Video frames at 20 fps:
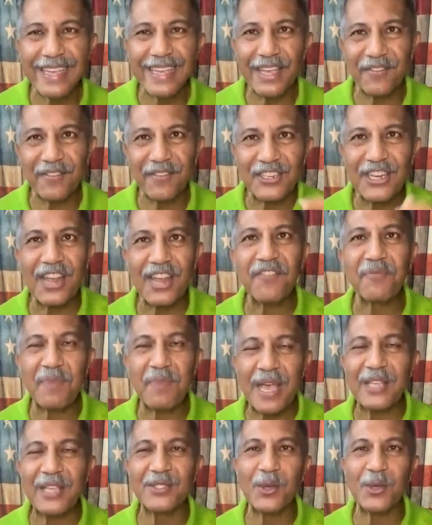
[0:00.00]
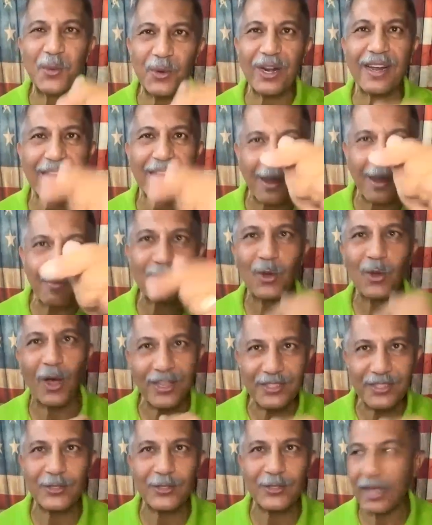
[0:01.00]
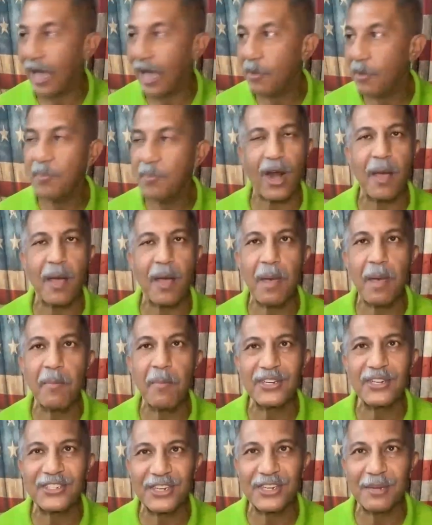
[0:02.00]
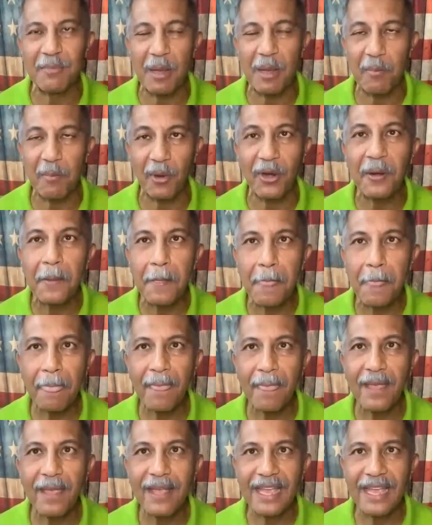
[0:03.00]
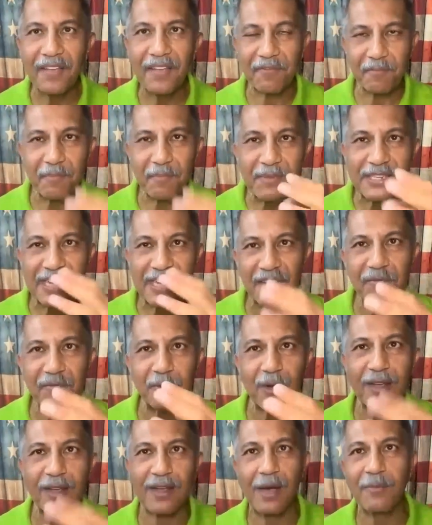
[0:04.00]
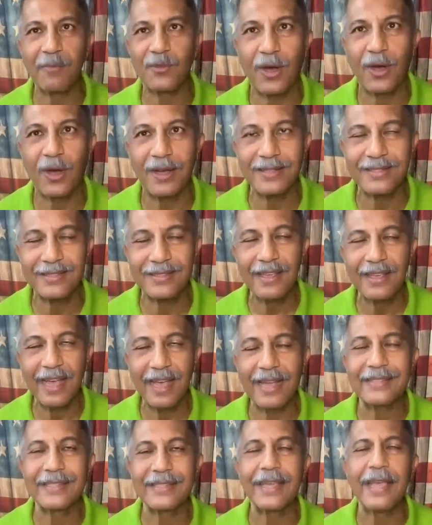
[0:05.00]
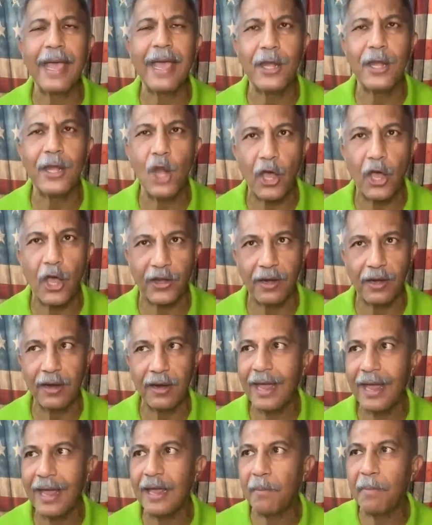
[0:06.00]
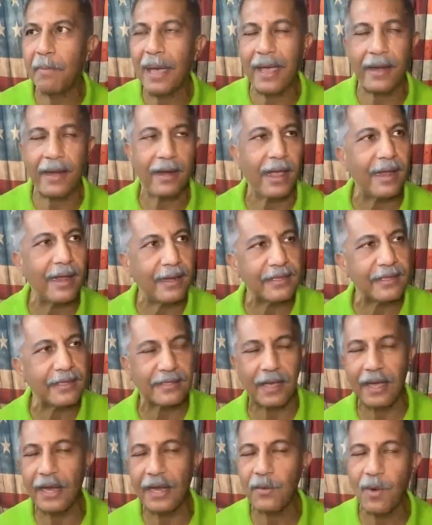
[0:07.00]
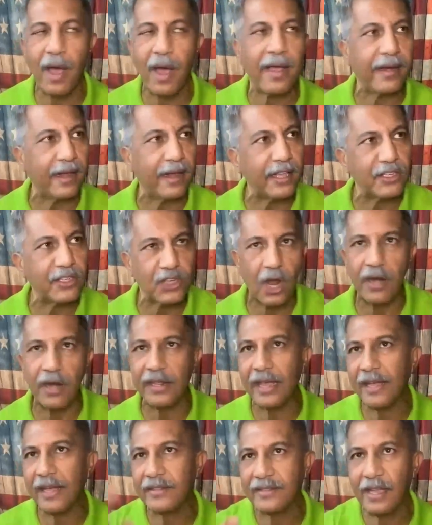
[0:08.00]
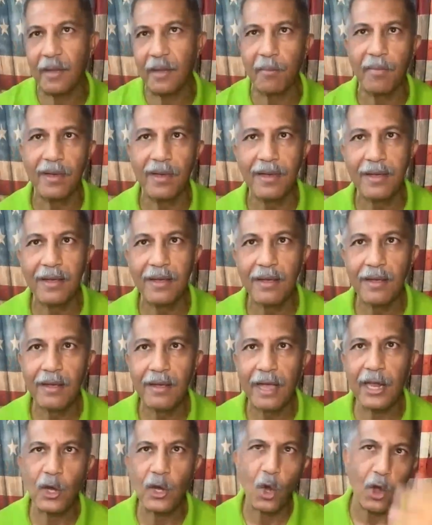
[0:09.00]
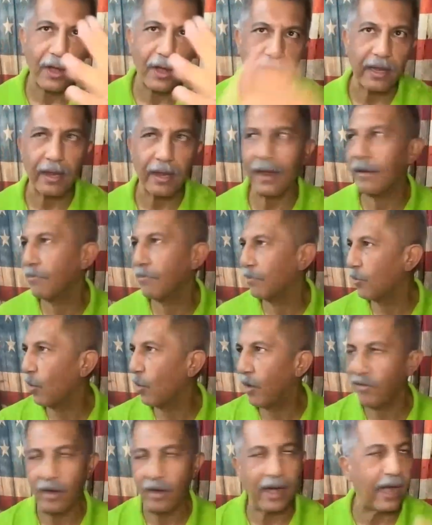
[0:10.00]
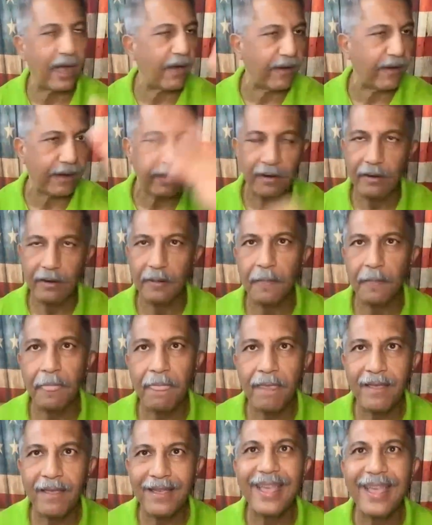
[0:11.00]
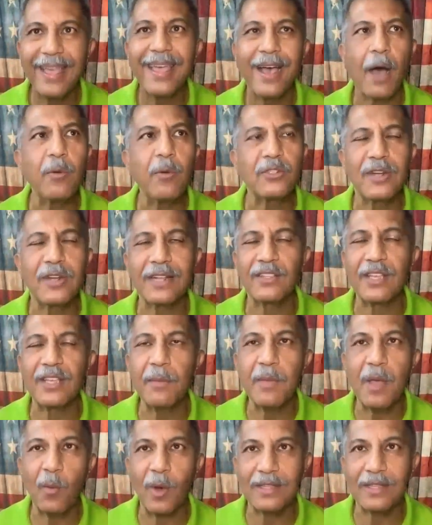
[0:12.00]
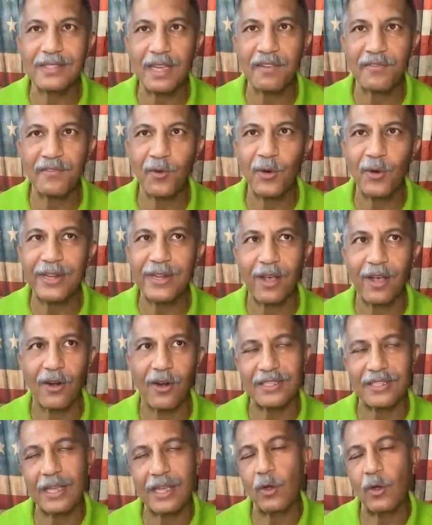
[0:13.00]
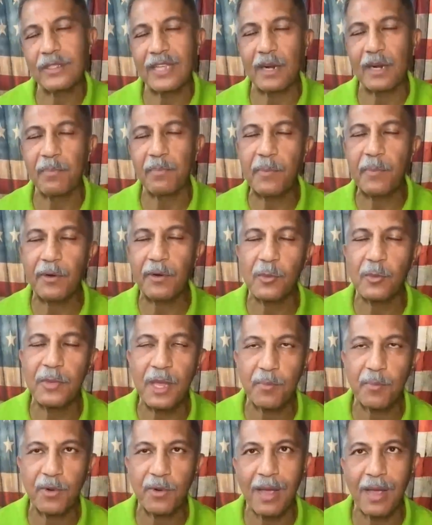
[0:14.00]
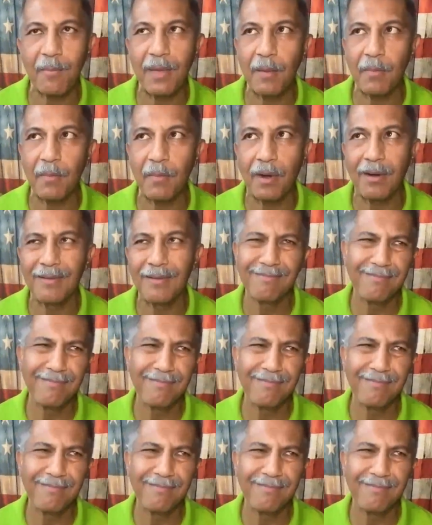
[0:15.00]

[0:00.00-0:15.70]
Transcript: If Jeff Bezos would have come to us today, I'm a prime membership member. If Jeff would have come to us and say, hey, Nauder, hey, Ben, hey, Lisa, hey, Ryan, hey, Johnny, hey, Tim, Hey, Courtney. Hey, whoever. Aaron. How would you like to give me a one time $40 and go tell people to be a prime member?